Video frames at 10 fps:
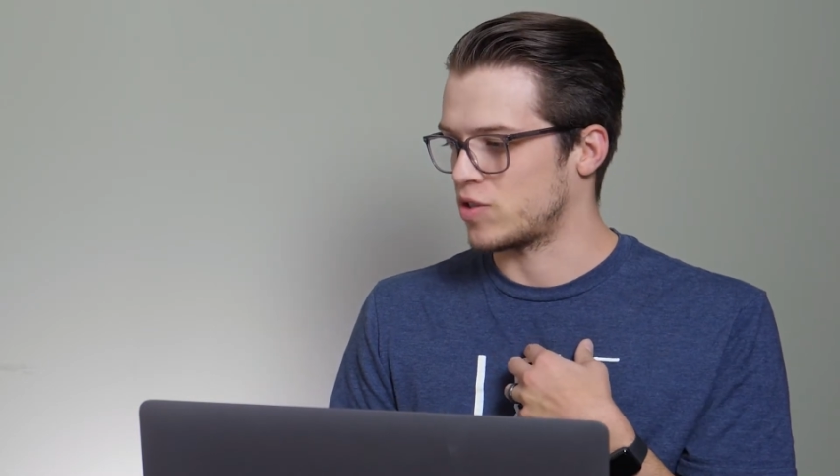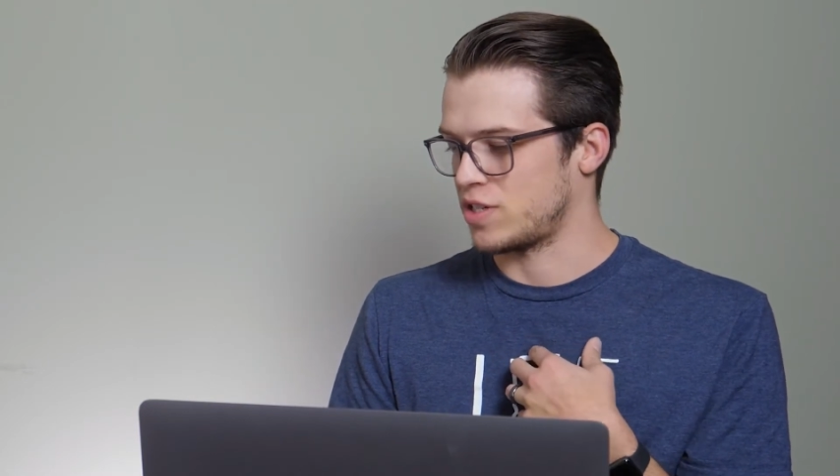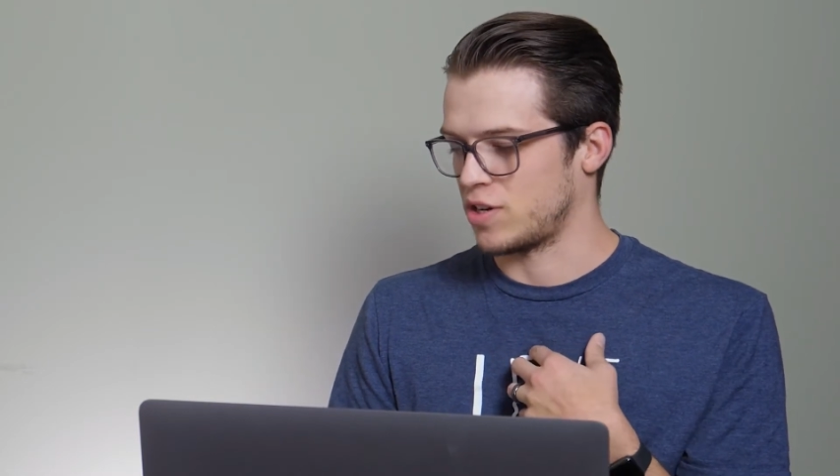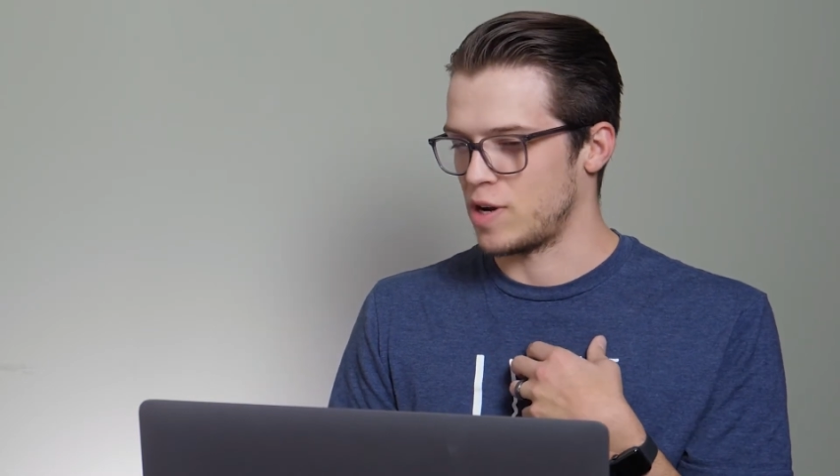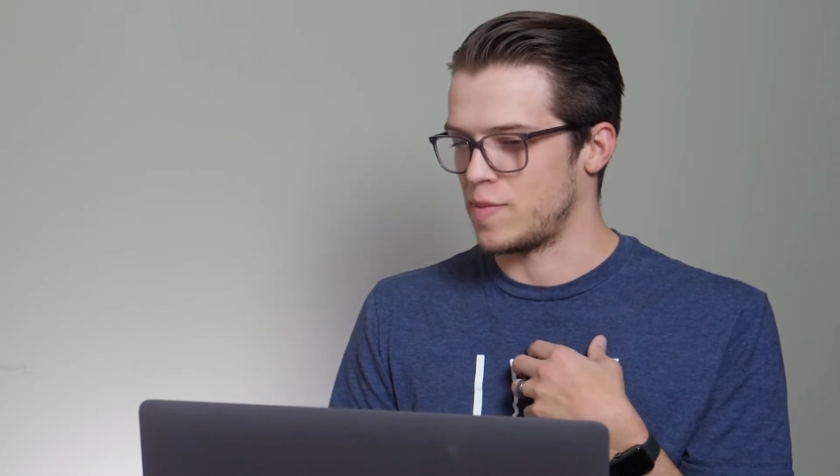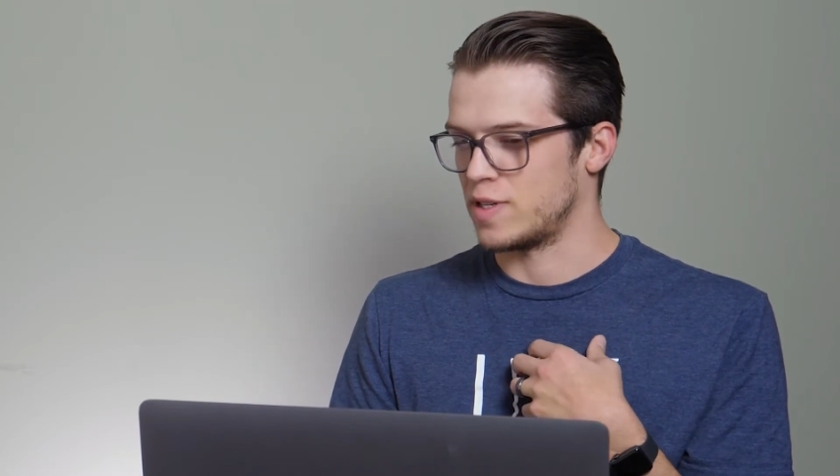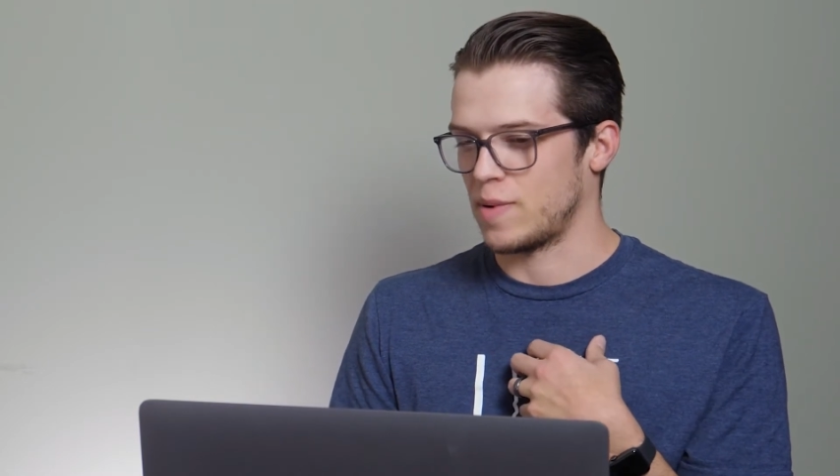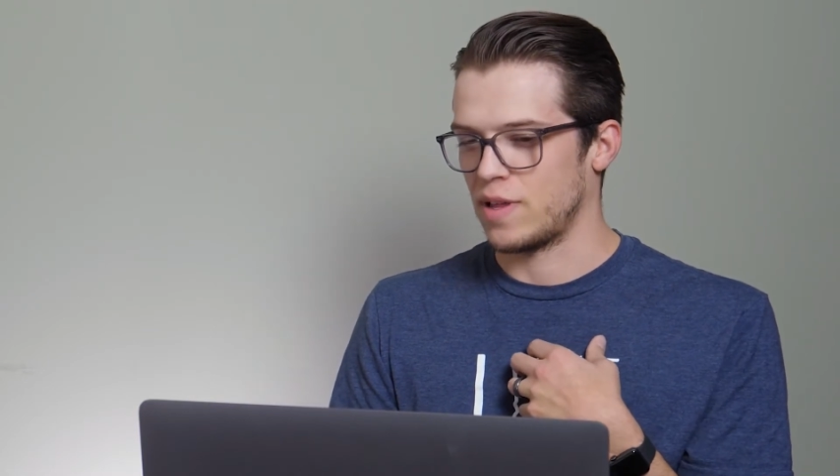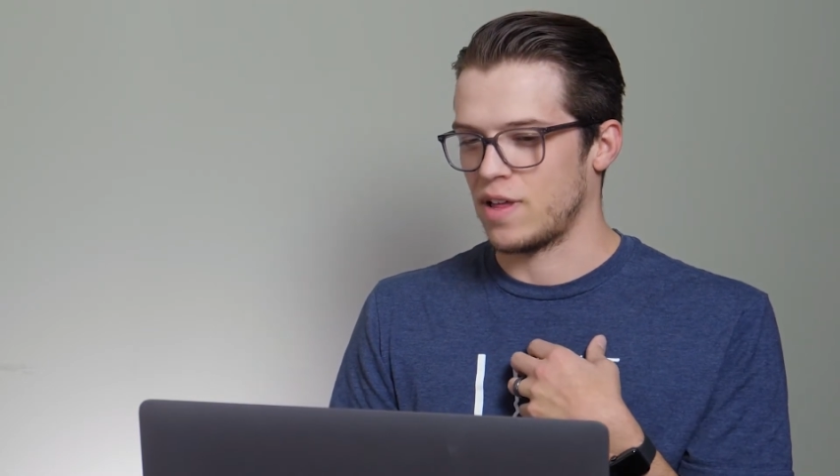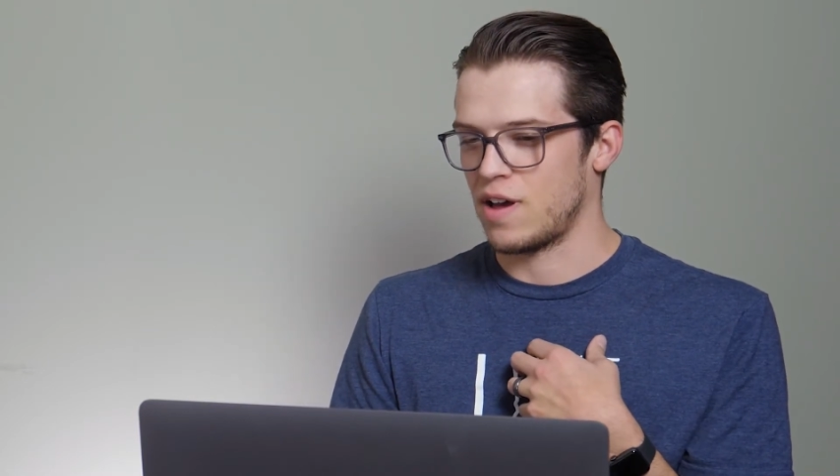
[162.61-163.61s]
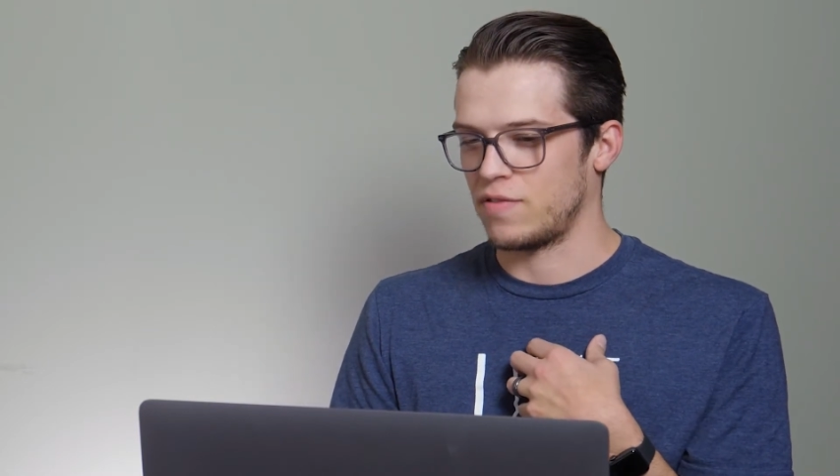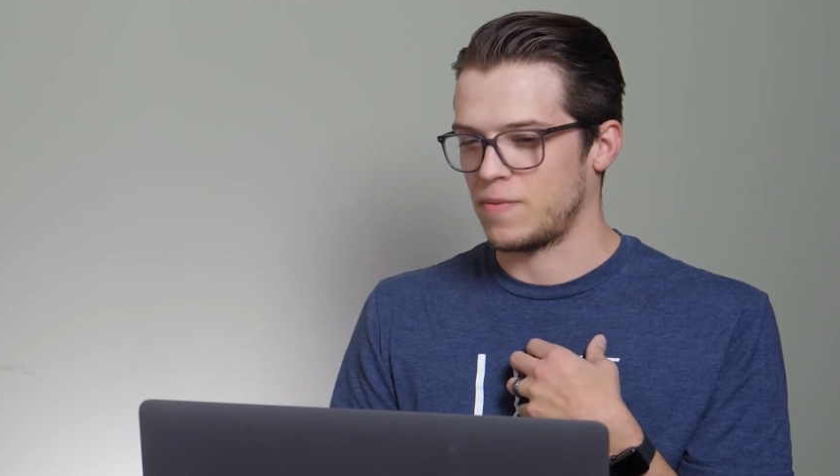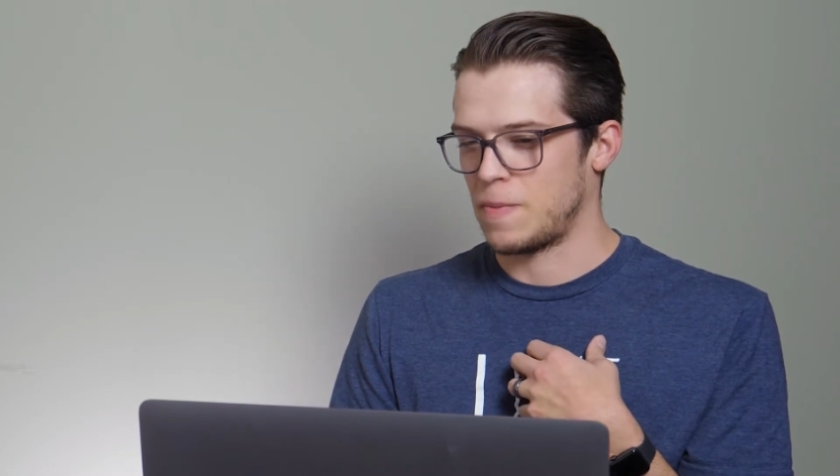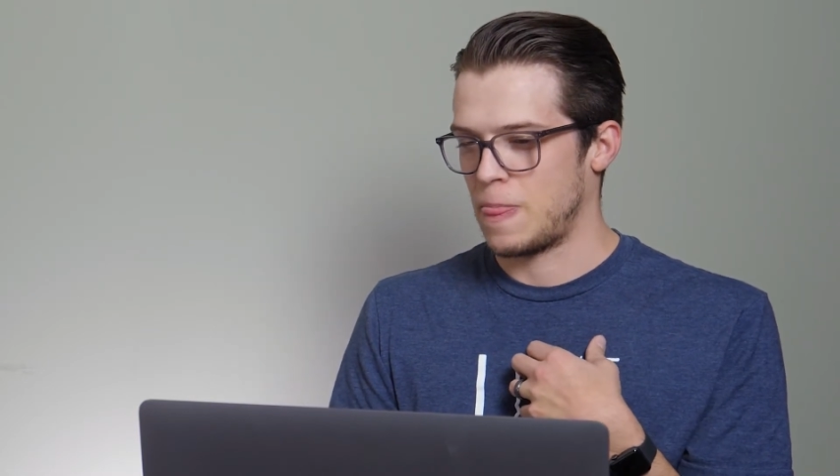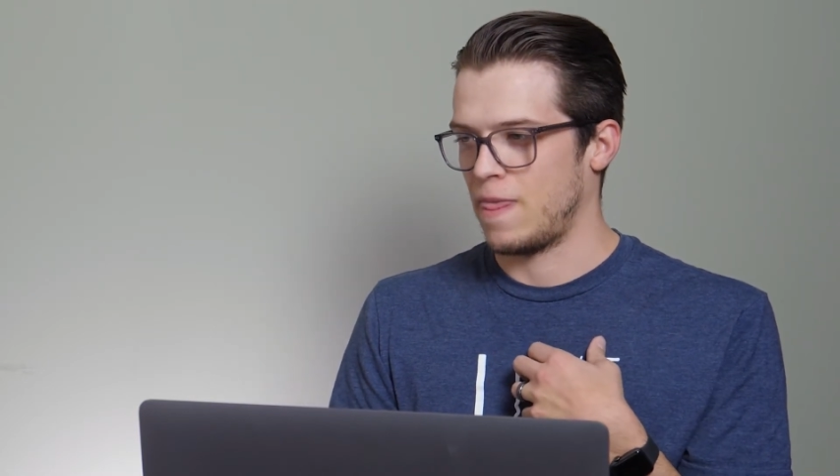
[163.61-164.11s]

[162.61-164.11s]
tries to creep into my life,